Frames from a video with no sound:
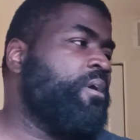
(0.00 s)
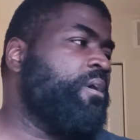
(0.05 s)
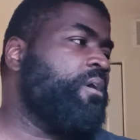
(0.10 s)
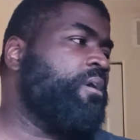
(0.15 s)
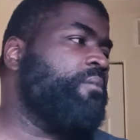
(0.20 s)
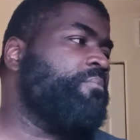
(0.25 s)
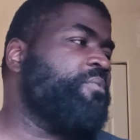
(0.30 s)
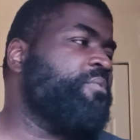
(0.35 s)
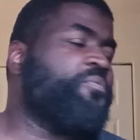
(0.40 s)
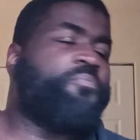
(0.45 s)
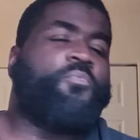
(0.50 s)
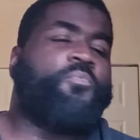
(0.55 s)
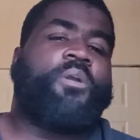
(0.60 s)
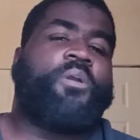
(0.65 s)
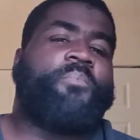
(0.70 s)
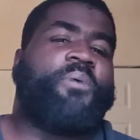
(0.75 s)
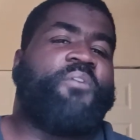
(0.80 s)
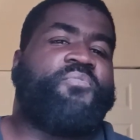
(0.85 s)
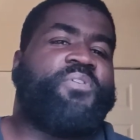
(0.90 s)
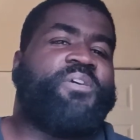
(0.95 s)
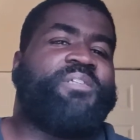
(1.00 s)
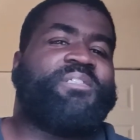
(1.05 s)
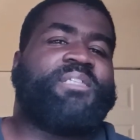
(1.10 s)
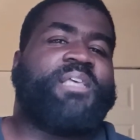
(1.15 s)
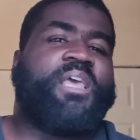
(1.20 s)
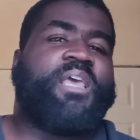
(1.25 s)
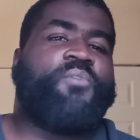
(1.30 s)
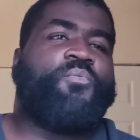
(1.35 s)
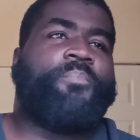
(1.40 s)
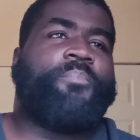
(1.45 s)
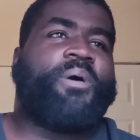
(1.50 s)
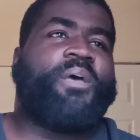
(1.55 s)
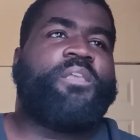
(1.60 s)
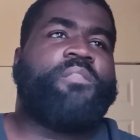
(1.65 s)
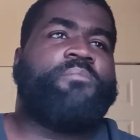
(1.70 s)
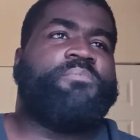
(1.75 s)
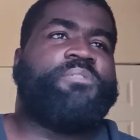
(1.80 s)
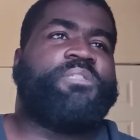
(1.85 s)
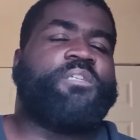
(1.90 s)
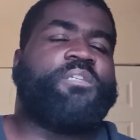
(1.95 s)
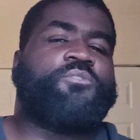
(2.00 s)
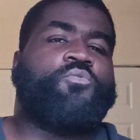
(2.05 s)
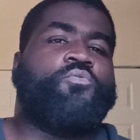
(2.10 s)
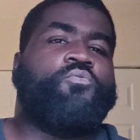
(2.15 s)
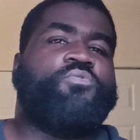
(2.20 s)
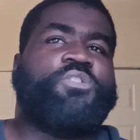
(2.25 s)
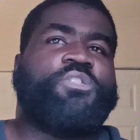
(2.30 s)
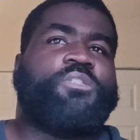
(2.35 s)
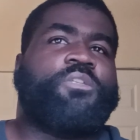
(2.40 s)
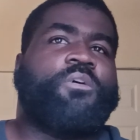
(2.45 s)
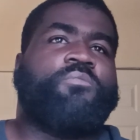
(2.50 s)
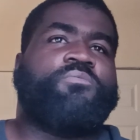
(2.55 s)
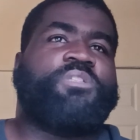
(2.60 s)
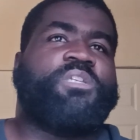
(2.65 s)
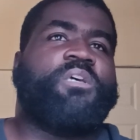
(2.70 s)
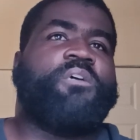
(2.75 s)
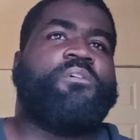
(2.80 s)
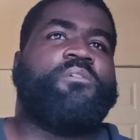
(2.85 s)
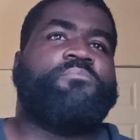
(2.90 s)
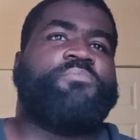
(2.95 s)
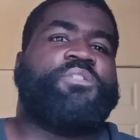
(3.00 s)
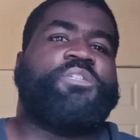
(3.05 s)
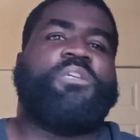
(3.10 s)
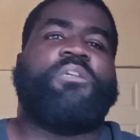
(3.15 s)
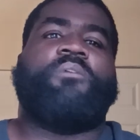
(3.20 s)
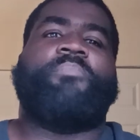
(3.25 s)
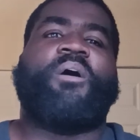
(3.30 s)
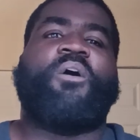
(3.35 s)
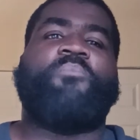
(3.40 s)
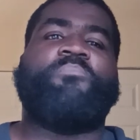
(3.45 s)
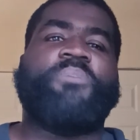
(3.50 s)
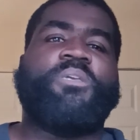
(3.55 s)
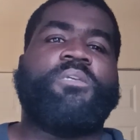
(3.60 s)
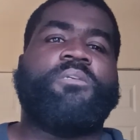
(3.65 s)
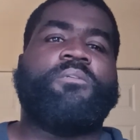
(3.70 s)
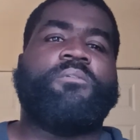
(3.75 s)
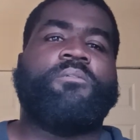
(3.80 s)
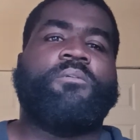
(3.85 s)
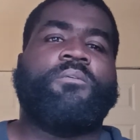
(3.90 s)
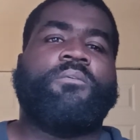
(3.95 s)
If one of my friends is hanging with my enemies, that's cool. Just don't tell him shit about me.